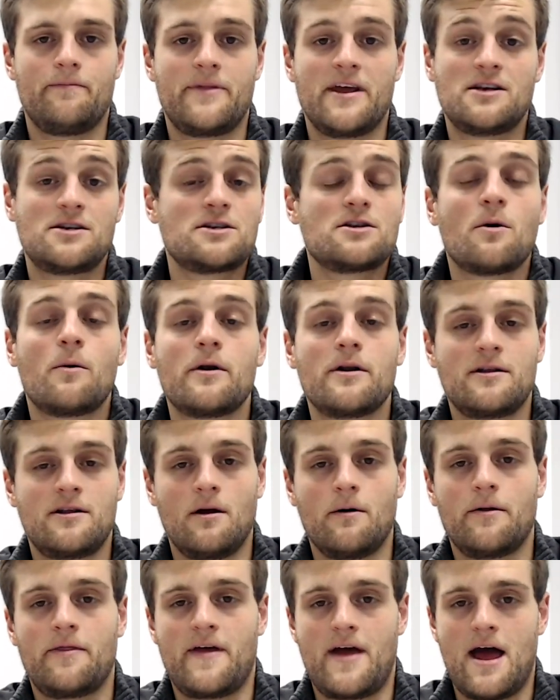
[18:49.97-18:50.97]
They just don't want to deal
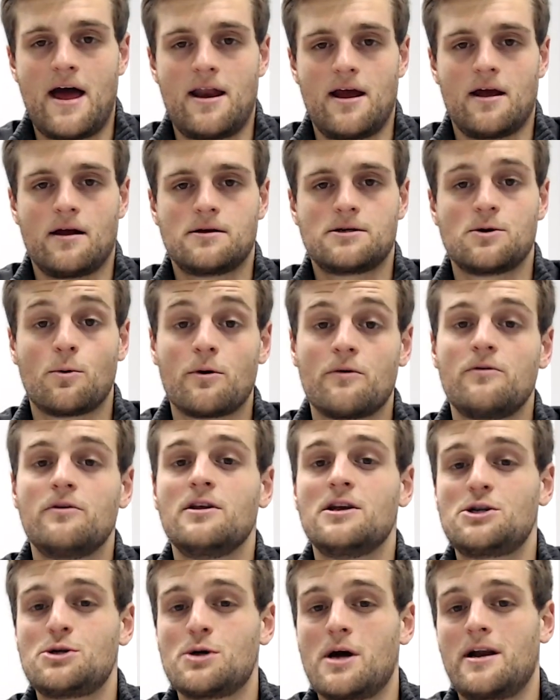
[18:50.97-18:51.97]
with the headache. So we're
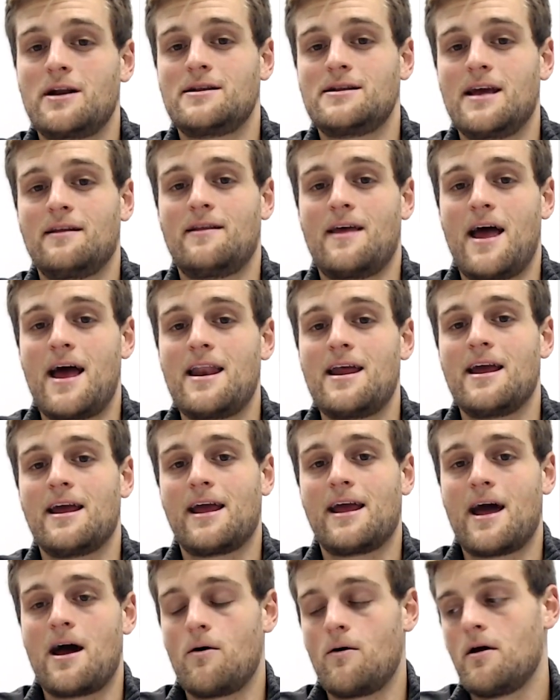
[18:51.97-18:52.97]
really trying to take the headache
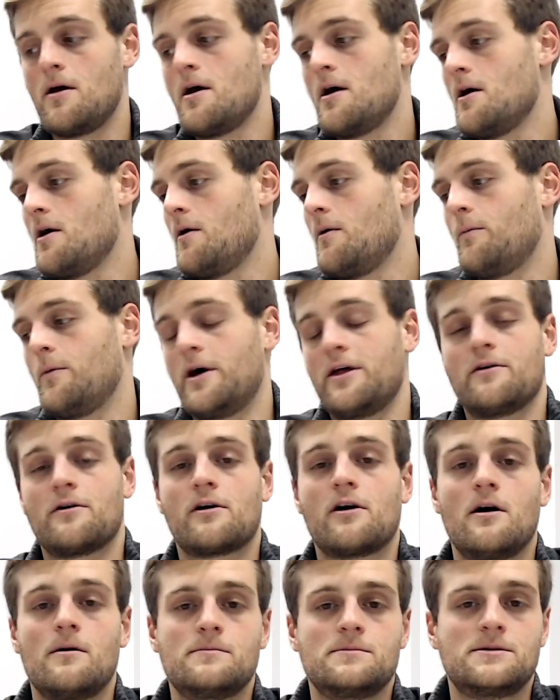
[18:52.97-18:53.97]
out, whether it
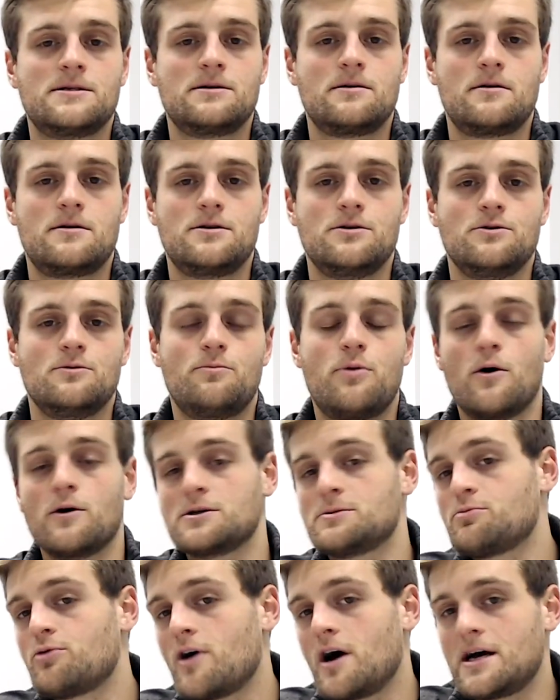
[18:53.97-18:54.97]
comes to
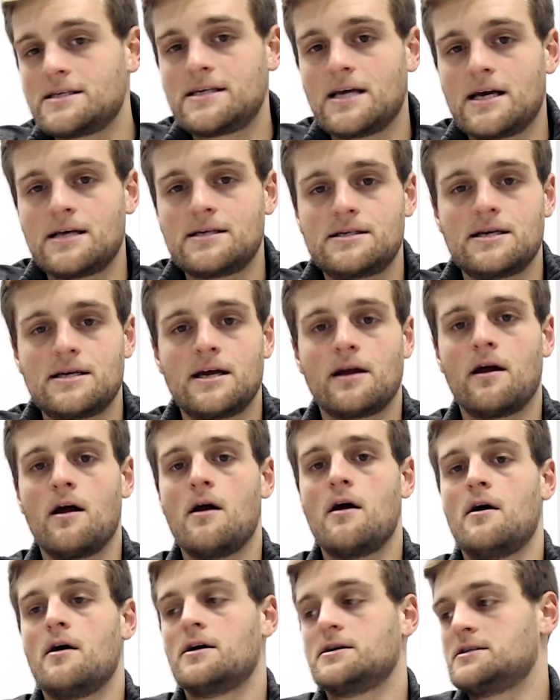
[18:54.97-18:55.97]
post processing,
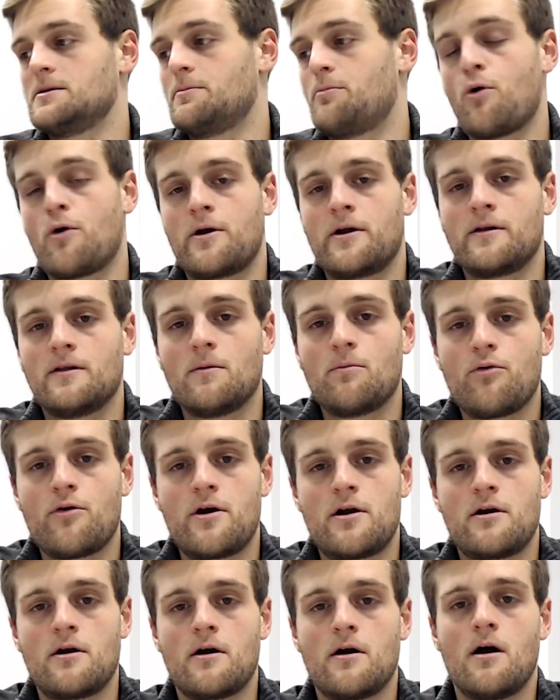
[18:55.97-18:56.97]
supporting the
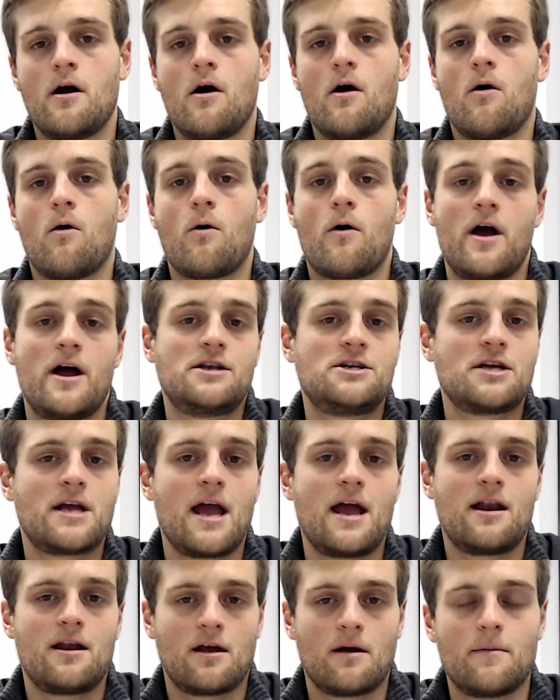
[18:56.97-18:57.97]
printer, or
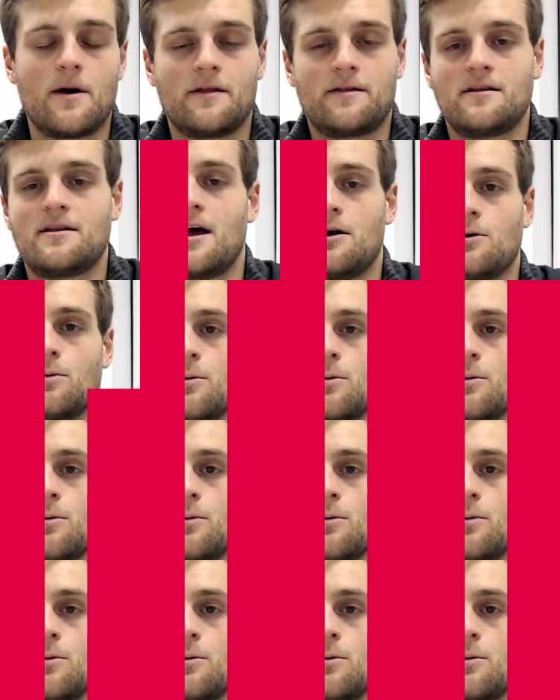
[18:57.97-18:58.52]
educating about the dental